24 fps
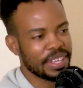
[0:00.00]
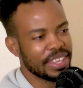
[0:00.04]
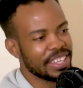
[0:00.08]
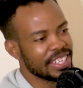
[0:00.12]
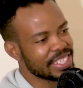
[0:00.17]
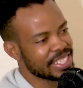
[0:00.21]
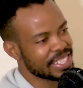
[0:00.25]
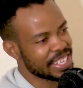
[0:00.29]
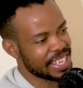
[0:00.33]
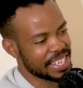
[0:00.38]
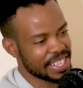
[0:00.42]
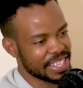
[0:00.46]
but
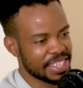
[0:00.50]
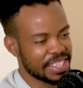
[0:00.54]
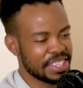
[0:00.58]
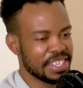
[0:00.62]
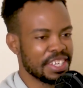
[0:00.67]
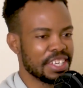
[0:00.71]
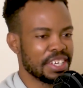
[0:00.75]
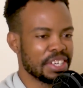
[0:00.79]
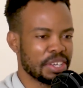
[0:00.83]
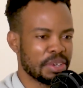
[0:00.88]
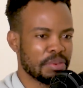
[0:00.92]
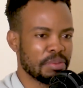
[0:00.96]
that's the other
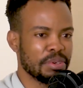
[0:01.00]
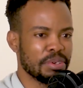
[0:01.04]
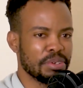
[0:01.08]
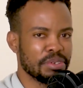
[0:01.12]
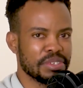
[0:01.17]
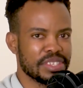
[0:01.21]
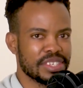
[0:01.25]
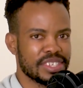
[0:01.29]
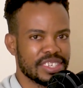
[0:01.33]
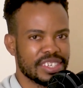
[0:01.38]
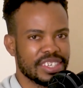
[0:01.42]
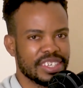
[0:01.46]
thing well
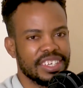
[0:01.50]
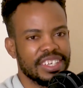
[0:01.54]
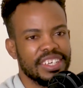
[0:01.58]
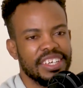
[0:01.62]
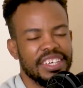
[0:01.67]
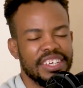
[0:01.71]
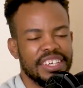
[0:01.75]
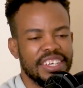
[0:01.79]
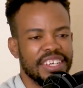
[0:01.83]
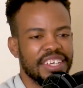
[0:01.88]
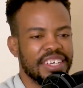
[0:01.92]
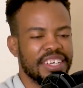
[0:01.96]
we see
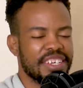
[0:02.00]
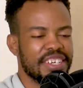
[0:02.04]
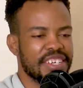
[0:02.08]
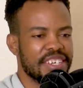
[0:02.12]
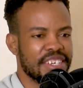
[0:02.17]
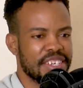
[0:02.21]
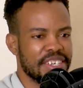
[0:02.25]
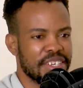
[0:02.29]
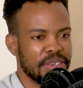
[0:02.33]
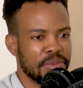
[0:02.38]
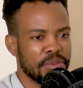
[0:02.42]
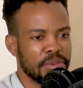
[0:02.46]

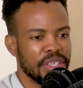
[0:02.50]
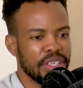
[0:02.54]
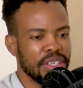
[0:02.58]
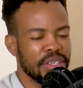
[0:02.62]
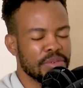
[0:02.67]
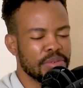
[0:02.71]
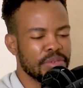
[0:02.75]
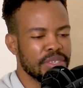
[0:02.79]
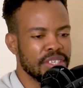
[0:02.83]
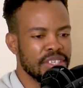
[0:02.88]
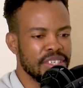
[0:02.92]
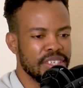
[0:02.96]
uh we
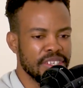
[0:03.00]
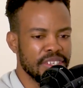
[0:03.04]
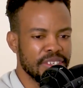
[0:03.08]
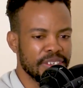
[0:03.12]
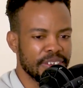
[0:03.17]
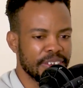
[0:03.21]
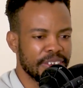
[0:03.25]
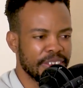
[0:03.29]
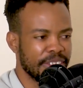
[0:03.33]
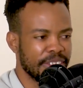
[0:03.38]
we